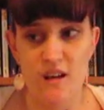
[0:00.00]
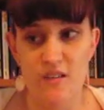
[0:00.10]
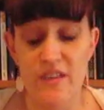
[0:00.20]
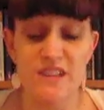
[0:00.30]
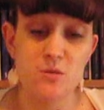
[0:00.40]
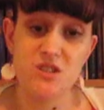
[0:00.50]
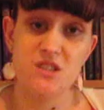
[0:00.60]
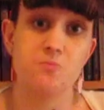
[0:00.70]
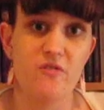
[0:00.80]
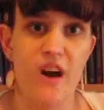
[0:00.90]
that's what
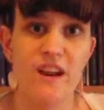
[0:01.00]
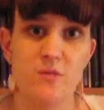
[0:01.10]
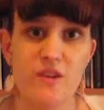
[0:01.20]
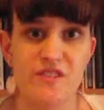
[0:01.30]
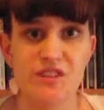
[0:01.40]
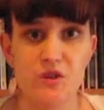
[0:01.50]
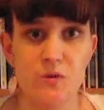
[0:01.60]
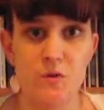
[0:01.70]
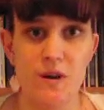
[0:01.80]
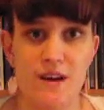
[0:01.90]
she's provided with
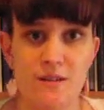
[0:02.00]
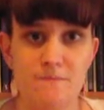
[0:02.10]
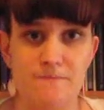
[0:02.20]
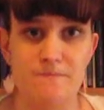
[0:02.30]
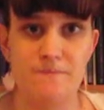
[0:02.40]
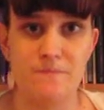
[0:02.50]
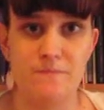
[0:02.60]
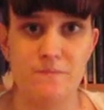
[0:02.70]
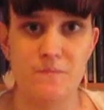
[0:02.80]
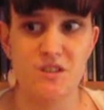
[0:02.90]
to
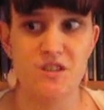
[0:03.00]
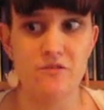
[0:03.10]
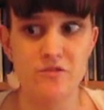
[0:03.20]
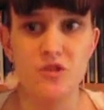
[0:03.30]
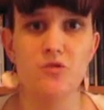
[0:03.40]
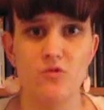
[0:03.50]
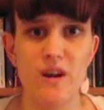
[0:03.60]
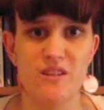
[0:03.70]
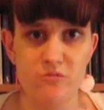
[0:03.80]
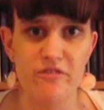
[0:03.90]
view
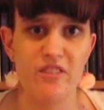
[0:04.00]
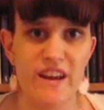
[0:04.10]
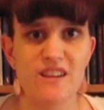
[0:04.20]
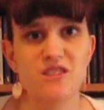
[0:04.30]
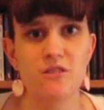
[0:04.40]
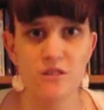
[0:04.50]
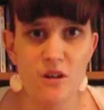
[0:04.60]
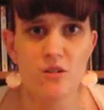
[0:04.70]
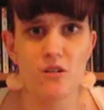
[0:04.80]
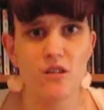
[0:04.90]
and reflect on
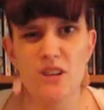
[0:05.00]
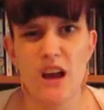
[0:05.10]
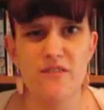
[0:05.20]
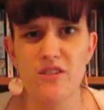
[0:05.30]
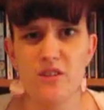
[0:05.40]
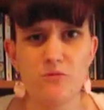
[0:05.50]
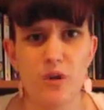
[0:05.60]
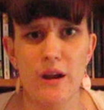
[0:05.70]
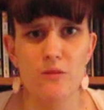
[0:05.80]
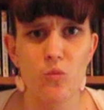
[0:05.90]
her own life
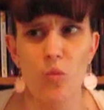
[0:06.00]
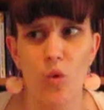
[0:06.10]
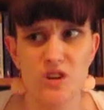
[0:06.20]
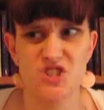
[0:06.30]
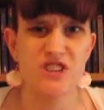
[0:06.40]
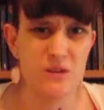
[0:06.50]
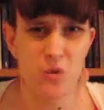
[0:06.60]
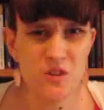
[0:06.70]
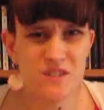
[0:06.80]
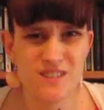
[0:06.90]
and what she
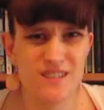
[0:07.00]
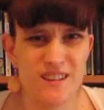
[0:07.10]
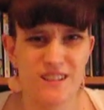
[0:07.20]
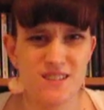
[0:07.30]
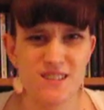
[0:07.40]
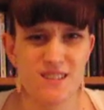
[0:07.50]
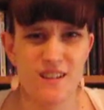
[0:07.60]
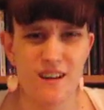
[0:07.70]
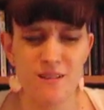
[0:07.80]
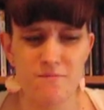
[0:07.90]
wants is,
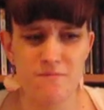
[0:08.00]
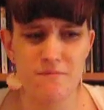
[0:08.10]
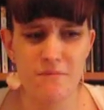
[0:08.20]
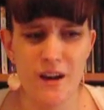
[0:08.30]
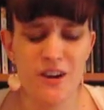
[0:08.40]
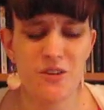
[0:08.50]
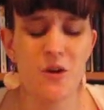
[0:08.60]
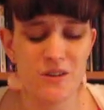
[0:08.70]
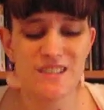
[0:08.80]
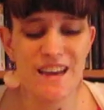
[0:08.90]
I don't
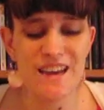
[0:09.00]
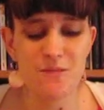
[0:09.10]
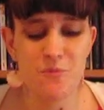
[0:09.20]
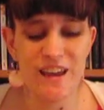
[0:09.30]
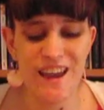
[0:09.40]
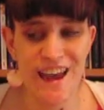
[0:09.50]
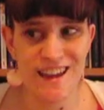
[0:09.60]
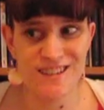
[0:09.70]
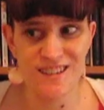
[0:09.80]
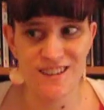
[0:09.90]
know, it's like being
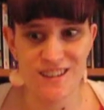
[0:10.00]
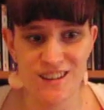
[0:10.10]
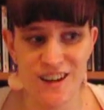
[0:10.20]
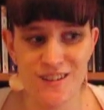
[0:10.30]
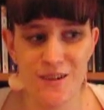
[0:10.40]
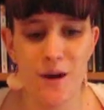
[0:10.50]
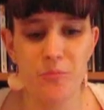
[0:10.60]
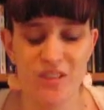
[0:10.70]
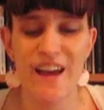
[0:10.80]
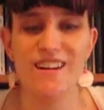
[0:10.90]
handed, I don't know, a
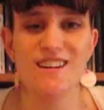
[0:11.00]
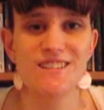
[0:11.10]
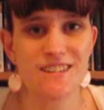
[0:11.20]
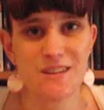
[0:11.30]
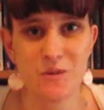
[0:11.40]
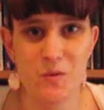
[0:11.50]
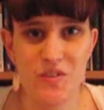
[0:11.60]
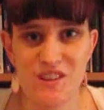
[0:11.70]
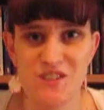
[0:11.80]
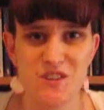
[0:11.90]
platter with
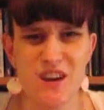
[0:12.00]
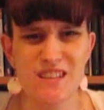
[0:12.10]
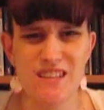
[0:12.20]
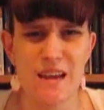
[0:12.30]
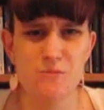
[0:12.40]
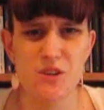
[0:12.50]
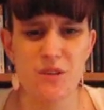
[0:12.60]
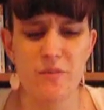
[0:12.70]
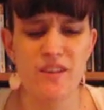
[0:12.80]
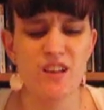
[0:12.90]
these two guys' names on
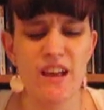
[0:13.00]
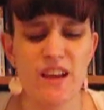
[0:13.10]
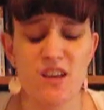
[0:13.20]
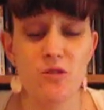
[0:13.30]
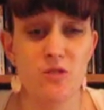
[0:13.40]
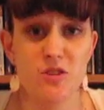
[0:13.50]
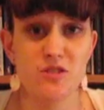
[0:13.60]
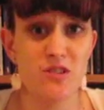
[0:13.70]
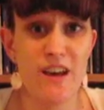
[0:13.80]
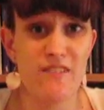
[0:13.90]
them, and you're like, you
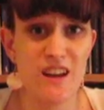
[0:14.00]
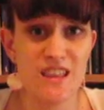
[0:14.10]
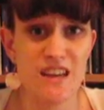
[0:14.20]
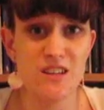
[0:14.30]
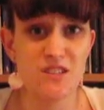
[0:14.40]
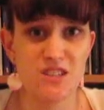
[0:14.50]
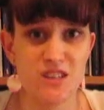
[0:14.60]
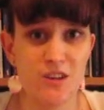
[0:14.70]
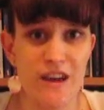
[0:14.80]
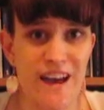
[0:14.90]
don't have anything else
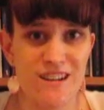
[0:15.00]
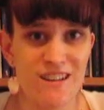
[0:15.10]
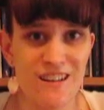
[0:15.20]
to look at.